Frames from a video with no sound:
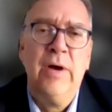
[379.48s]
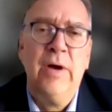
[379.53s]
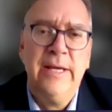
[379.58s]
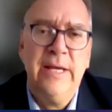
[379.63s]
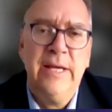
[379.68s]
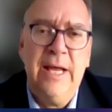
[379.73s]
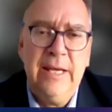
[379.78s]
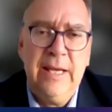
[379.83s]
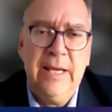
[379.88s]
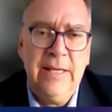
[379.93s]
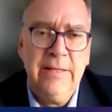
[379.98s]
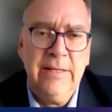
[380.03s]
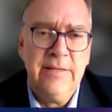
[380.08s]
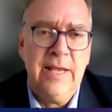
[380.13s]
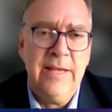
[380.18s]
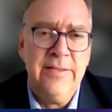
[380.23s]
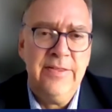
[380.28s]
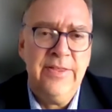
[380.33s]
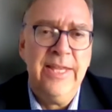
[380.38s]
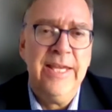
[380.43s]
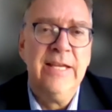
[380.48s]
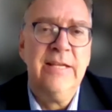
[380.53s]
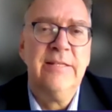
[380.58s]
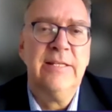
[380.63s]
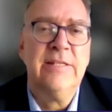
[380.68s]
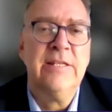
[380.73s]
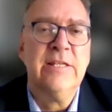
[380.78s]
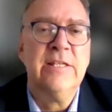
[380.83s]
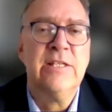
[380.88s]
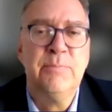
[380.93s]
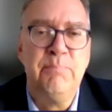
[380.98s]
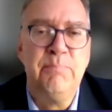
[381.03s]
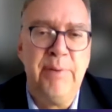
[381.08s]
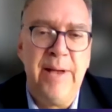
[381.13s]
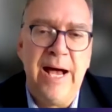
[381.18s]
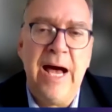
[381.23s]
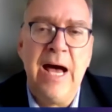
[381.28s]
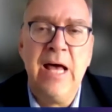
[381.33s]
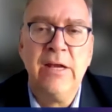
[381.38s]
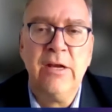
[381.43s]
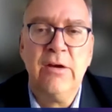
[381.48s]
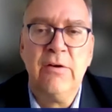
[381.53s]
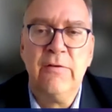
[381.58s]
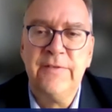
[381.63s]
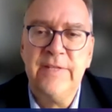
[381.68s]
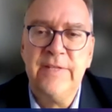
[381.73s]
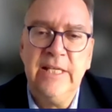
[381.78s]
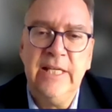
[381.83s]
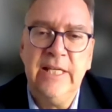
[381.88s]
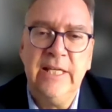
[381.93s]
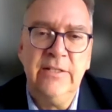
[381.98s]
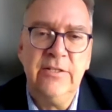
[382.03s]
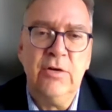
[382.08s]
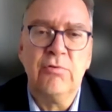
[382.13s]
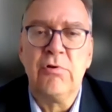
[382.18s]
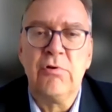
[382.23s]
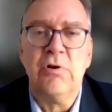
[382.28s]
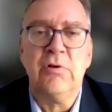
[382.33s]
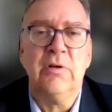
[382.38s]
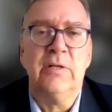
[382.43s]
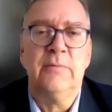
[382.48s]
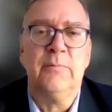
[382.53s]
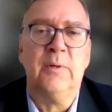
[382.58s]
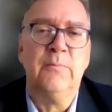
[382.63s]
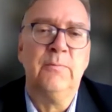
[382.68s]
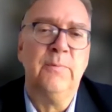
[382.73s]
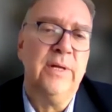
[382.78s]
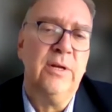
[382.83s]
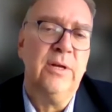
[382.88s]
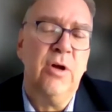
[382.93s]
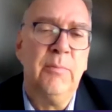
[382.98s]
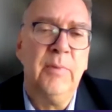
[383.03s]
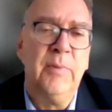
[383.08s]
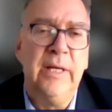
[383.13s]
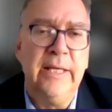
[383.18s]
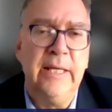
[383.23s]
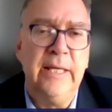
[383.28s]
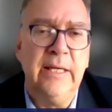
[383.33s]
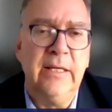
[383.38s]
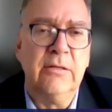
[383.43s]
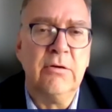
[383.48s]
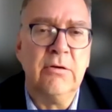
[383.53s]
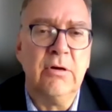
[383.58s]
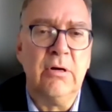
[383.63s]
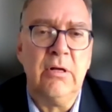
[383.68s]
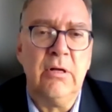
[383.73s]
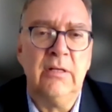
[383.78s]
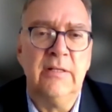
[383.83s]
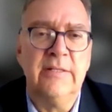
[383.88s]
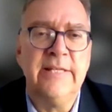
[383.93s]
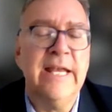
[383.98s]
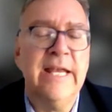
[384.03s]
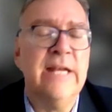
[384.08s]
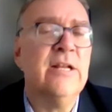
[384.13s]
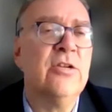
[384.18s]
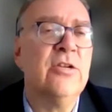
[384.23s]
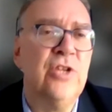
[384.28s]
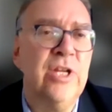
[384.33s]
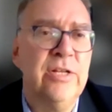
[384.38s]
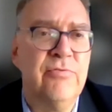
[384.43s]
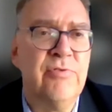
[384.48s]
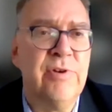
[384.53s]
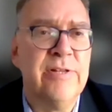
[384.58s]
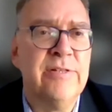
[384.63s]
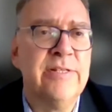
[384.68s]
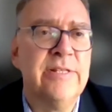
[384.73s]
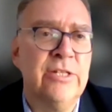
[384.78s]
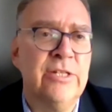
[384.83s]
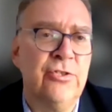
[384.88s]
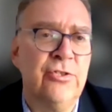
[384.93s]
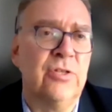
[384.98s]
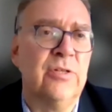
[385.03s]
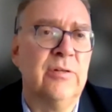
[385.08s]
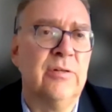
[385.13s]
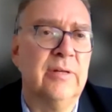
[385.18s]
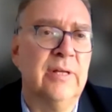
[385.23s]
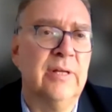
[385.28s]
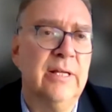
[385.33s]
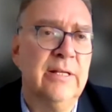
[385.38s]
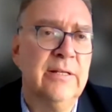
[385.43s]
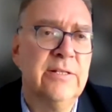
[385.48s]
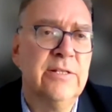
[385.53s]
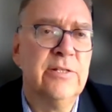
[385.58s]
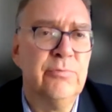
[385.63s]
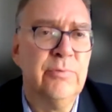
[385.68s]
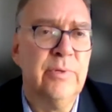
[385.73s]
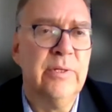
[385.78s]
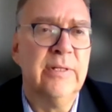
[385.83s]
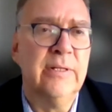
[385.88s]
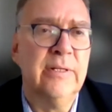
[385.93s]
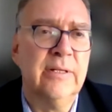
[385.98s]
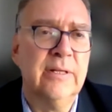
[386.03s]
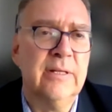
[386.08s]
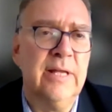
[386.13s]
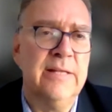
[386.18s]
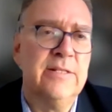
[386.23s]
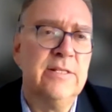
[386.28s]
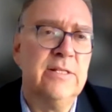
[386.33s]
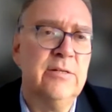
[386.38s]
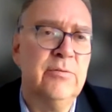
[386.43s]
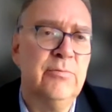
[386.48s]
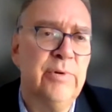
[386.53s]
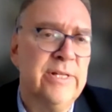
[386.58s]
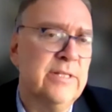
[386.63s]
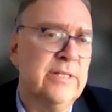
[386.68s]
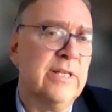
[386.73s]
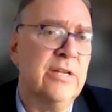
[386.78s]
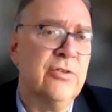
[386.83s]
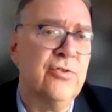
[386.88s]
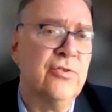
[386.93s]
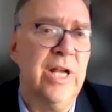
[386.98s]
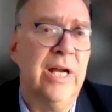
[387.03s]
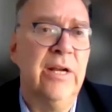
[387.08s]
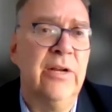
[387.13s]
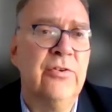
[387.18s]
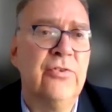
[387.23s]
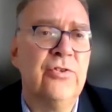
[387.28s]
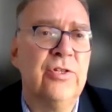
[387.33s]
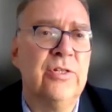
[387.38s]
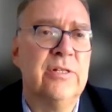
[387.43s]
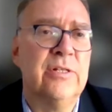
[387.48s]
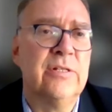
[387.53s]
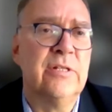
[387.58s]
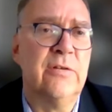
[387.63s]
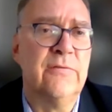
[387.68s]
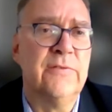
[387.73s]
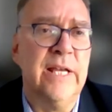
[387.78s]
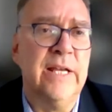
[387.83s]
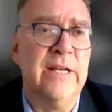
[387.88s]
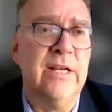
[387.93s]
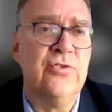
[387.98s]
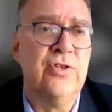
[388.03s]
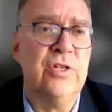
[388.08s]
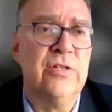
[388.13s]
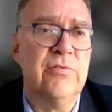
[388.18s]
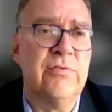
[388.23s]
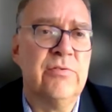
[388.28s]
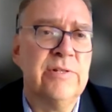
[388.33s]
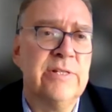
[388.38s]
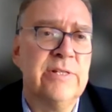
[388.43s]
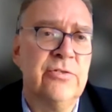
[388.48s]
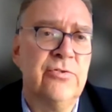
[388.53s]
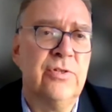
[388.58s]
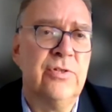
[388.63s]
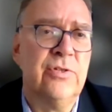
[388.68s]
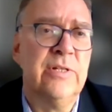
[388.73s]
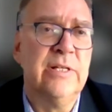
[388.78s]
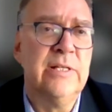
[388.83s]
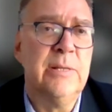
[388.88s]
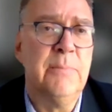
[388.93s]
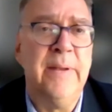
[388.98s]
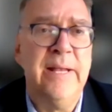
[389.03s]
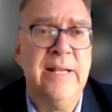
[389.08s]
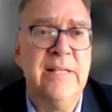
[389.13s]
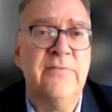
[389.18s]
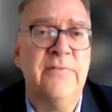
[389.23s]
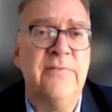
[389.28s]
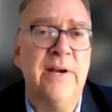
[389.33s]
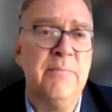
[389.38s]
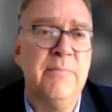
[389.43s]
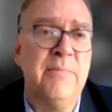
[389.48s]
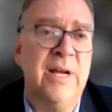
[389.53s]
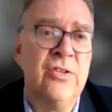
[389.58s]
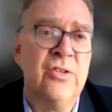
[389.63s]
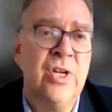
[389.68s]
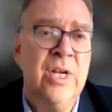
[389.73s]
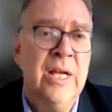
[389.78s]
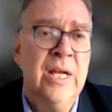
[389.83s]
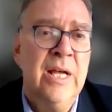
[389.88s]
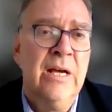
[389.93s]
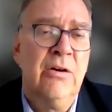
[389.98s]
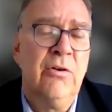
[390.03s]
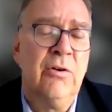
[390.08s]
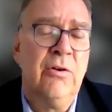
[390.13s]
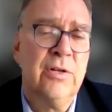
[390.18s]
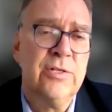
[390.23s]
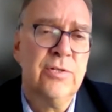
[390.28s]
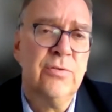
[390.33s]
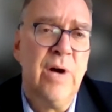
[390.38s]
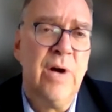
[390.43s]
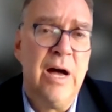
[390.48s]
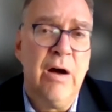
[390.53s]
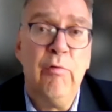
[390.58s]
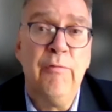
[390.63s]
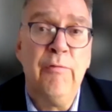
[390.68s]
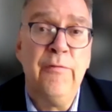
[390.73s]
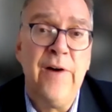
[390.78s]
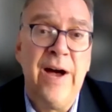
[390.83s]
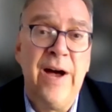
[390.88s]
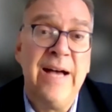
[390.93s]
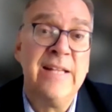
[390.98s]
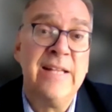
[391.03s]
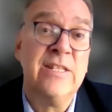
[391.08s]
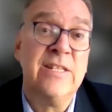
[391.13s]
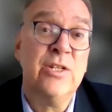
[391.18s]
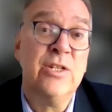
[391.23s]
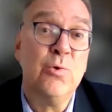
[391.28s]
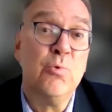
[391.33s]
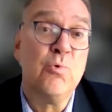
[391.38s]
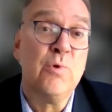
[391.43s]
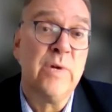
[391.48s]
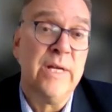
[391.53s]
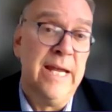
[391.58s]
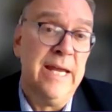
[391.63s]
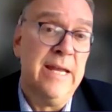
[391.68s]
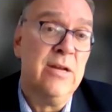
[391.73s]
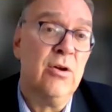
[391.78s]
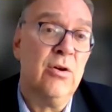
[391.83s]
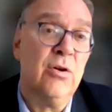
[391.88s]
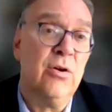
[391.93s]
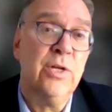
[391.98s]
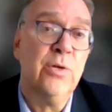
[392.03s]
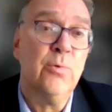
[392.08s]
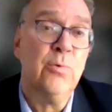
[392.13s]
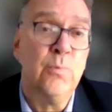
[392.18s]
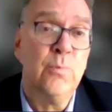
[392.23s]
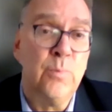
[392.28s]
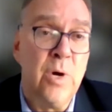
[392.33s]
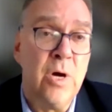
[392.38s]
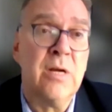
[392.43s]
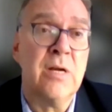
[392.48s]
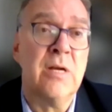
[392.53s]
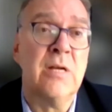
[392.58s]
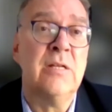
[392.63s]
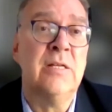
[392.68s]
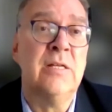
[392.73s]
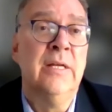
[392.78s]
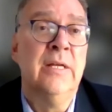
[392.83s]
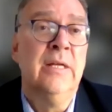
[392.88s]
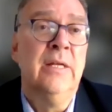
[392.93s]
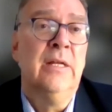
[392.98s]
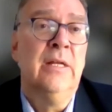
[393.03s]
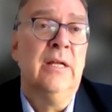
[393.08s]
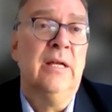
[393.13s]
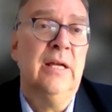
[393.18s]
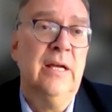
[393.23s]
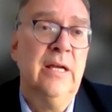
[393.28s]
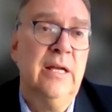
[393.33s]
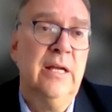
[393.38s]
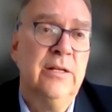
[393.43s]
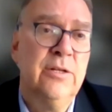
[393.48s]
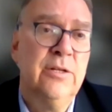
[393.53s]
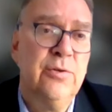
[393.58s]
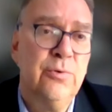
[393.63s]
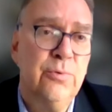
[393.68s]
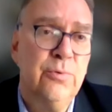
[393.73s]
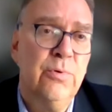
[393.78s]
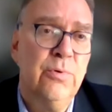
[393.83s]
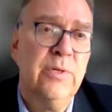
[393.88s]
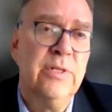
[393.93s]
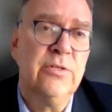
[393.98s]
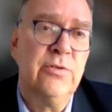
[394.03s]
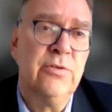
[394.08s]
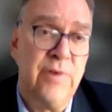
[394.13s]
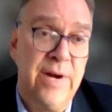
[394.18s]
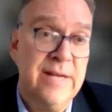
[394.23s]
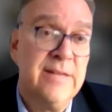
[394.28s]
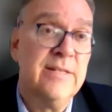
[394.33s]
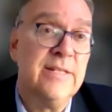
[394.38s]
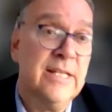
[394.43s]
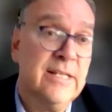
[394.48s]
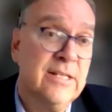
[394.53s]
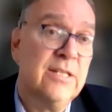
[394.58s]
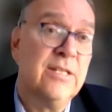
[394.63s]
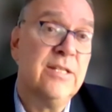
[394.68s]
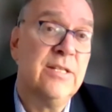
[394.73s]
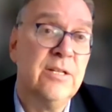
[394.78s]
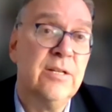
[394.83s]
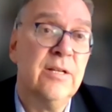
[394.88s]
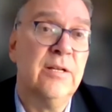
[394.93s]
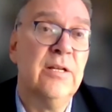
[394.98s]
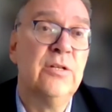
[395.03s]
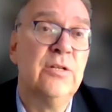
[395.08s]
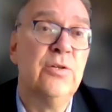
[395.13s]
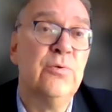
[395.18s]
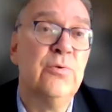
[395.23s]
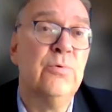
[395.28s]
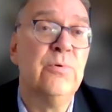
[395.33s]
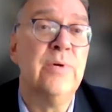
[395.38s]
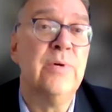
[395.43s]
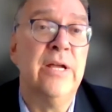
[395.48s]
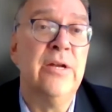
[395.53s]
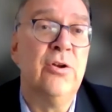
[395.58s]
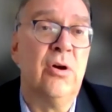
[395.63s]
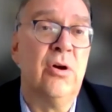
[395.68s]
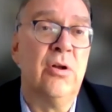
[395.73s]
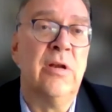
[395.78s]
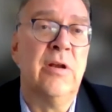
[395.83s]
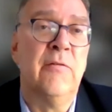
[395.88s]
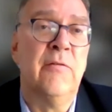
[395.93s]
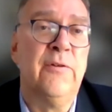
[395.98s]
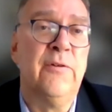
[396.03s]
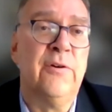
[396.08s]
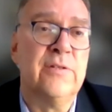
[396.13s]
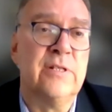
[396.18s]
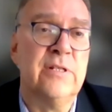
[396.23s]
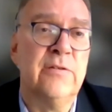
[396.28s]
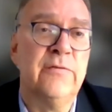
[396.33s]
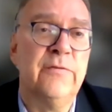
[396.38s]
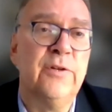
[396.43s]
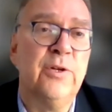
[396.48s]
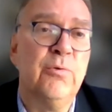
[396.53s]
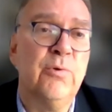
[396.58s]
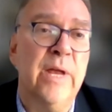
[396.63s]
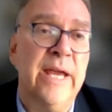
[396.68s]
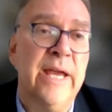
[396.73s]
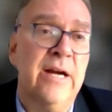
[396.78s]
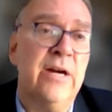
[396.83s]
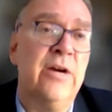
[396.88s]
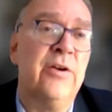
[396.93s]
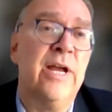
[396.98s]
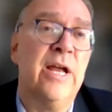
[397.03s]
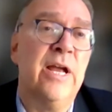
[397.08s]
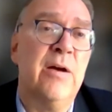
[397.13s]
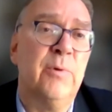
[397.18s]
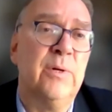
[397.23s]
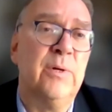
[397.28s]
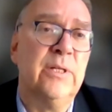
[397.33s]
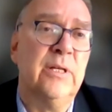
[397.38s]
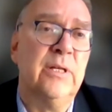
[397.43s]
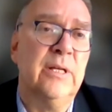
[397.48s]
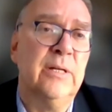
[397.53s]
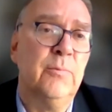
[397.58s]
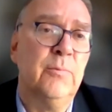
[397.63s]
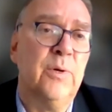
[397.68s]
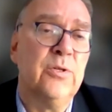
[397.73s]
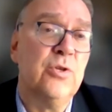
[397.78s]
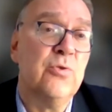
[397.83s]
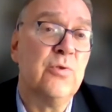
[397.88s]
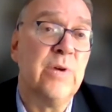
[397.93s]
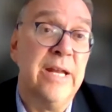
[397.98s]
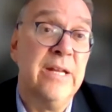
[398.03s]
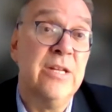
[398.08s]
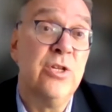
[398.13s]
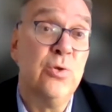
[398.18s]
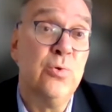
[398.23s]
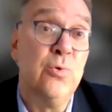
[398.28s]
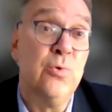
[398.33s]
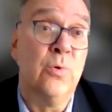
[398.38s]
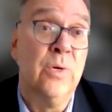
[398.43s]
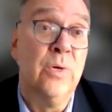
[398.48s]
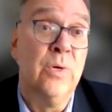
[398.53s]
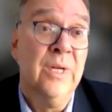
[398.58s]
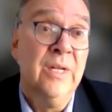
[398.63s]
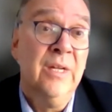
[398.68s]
I think this is part of the so-called, what we normally call the energy transition and the risk and challenges of the energy transition. It depends very much also how fast you can or you want to transit to a non-fossil fuel area, what you can do.